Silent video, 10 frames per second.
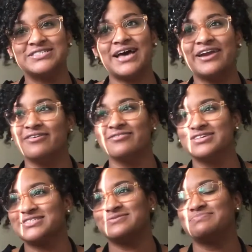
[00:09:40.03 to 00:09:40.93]
I know
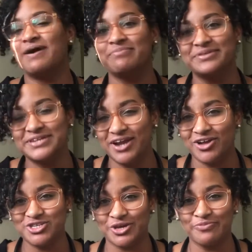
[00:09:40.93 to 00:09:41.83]
this is probably all
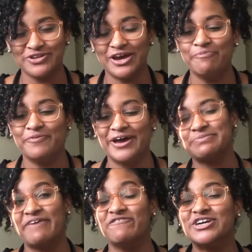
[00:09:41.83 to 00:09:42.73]
jumbled up, but
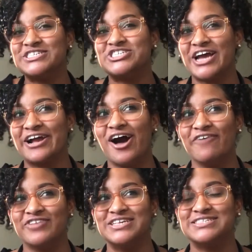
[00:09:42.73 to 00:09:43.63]
my first
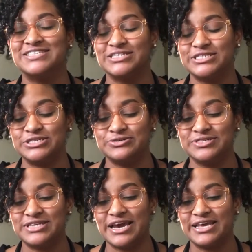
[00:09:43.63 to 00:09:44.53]
checkoff is this
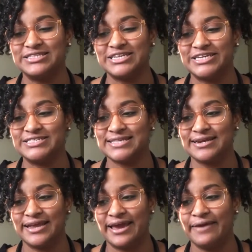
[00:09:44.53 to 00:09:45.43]
Tuesday. Today's
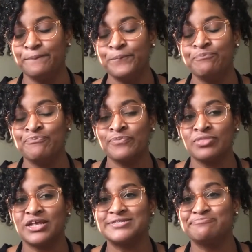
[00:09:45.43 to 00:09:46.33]
Sunday.
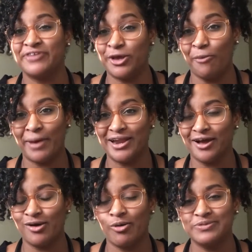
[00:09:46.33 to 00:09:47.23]
This video might
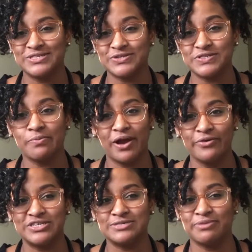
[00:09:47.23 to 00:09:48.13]
not go up until tomorrow,
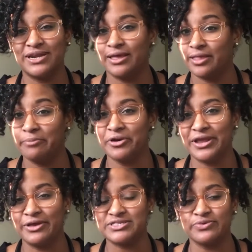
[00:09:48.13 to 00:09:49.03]
which is Monday, Labor
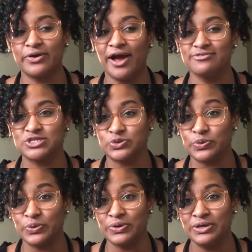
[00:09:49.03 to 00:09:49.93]
Day. So we don't have
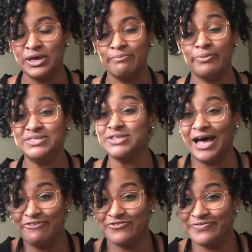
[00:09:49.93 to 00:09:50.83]
school, but we still
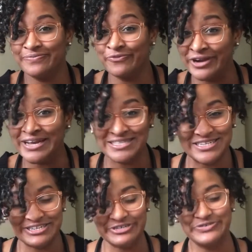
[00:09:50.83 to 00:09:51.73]
have reading
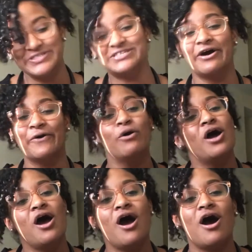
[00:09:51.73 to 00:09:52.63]
to do. So
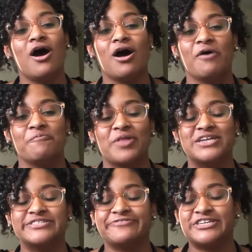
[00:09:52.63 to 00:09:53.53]
I
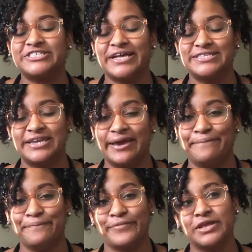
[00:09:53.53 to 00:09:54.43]
just finished that today.
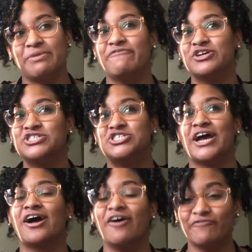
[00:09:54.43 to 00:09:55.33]
my first
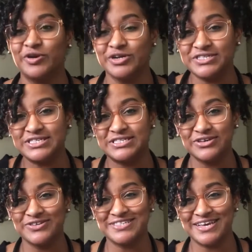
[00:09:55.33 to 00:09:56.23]
checkoff for nursing
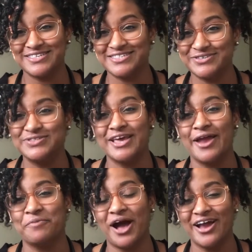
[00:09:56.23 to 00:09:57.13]
skills is Tuesday,
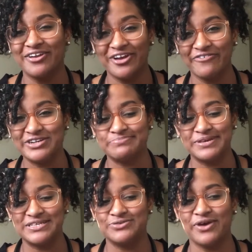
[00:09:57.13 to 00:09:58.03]
and I'm kind of nervous
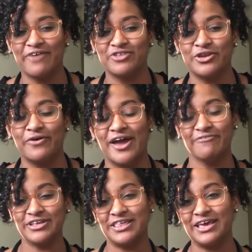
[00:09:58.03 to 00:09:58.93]
because you have to know
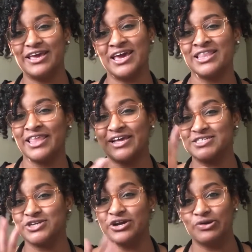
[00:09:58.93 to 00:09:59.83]
everything in like a
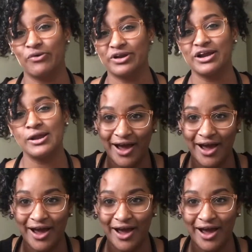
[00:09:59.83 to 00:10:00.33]
certain order.